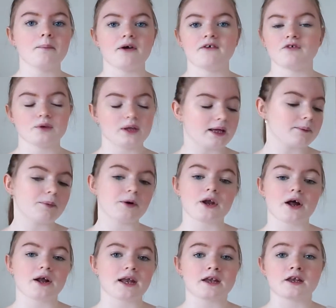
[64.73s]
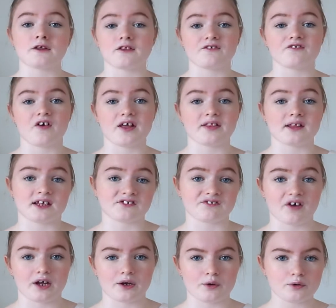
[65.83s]
but if you'd like to put it on any of the fret, that's
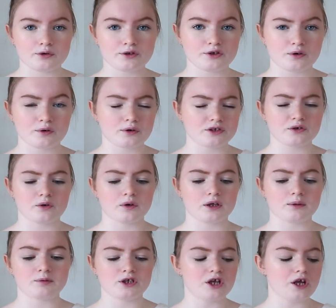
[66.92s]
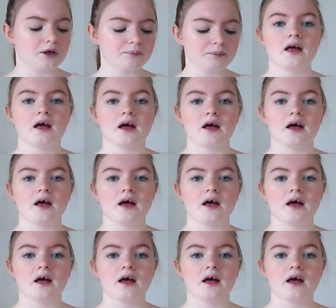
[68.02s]
fine also. It's totally up to you.